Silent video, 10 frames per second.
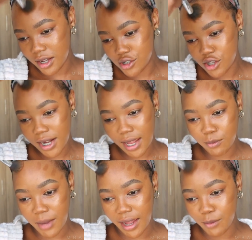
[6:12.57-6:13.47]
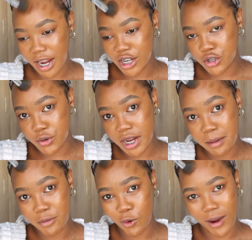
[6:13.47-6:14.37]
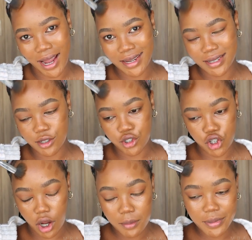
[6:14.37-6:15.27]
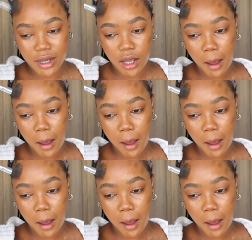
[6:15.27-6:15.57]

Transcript: it's not like my dream or ideal job,